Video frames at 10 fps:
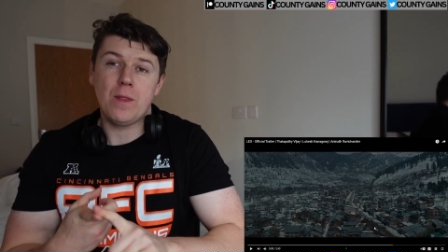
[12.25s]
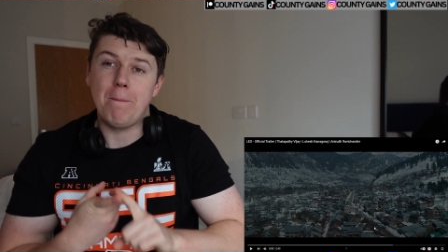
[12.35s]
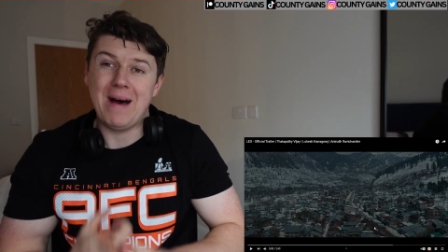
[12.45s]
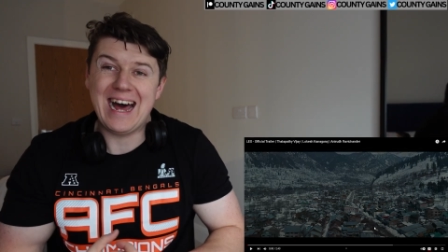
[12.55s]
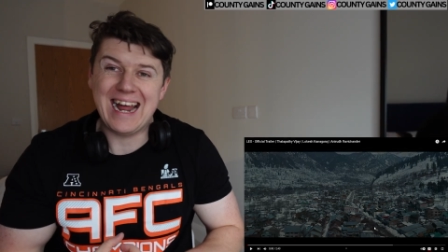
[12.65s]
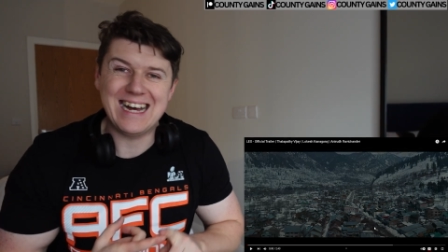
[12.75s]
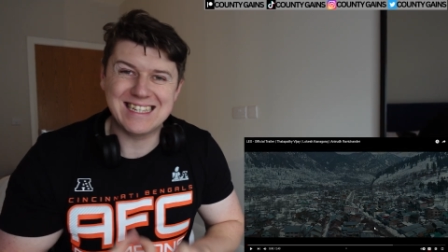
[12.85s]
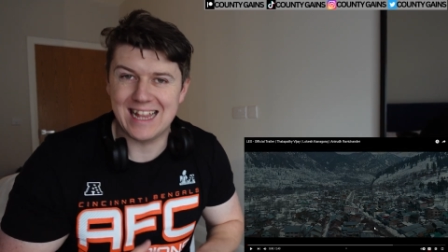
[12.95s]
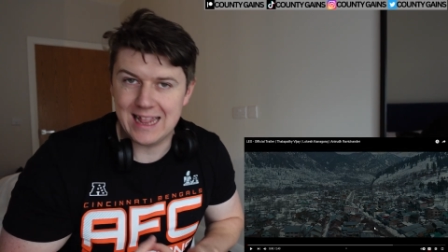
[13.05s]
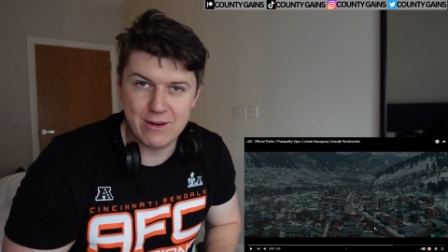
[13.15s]
the
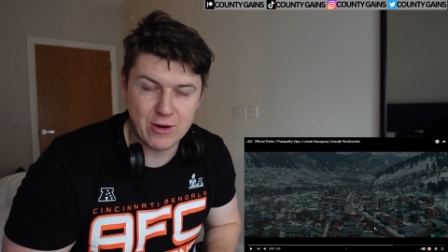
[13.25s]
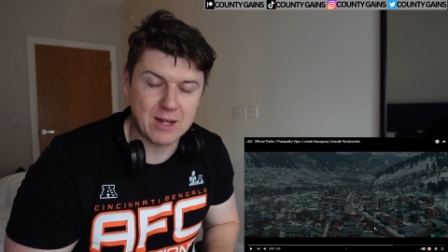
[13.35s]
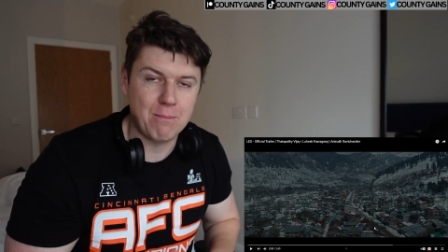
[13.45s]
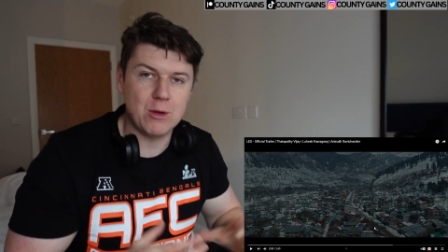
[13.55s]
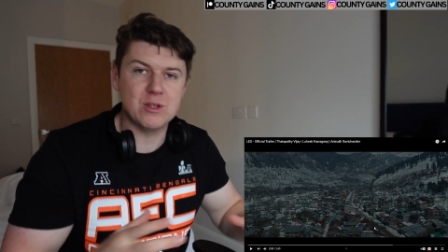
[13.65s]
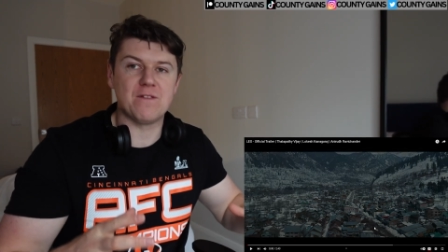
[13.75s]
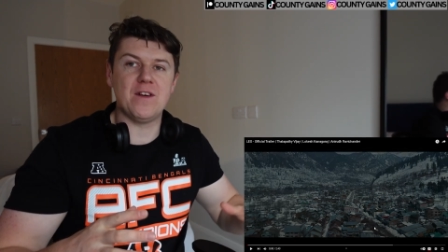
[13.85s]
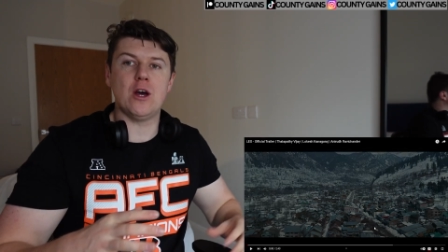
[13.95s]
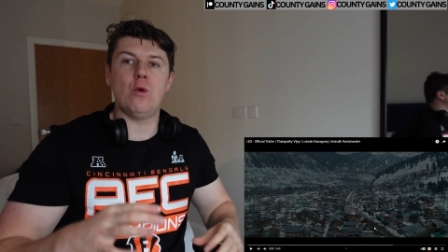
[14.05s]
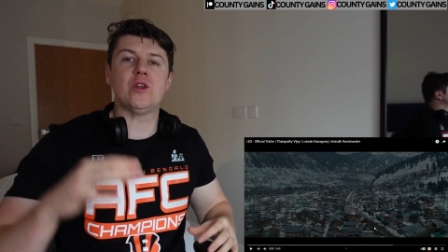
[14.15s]
Badass lyric music video,